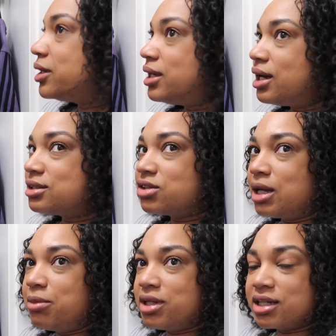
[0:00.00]
but yeah, so
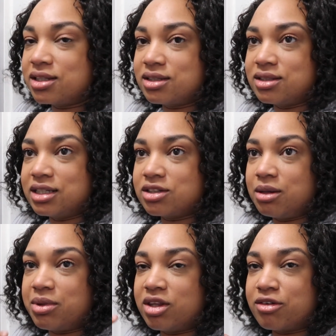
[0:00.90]
that'd be like, that's going
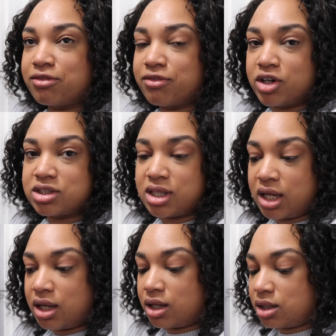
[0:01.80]
to be the first
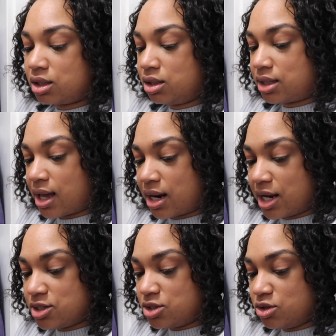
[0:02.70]
thing that
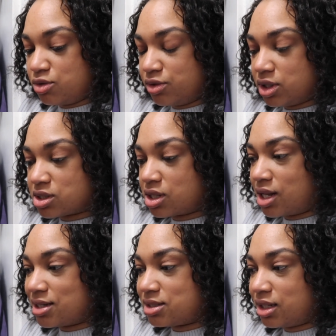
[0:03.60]
I do for this
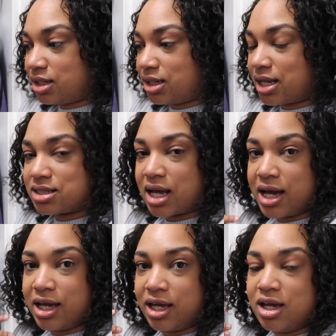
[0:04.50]
closet. And as
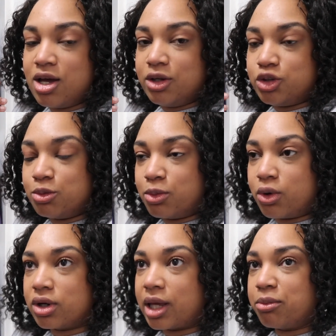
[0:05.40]
I do
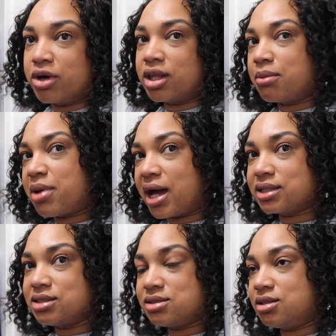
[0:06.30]
more, like bring in the
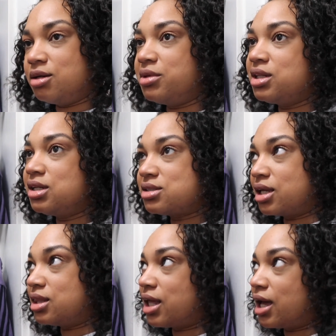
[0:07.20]
PAX system and things
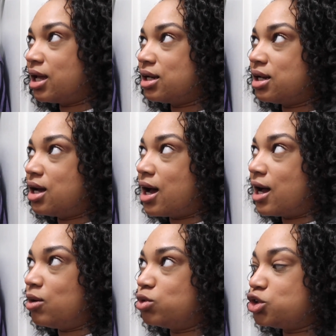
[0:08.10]
like that,
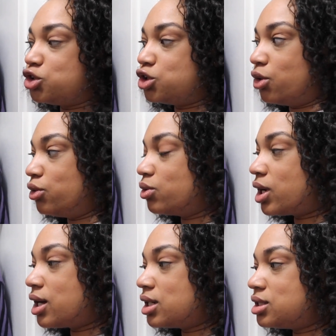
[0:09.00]
I will show you
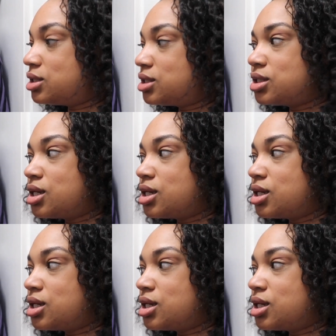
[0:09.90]
guys.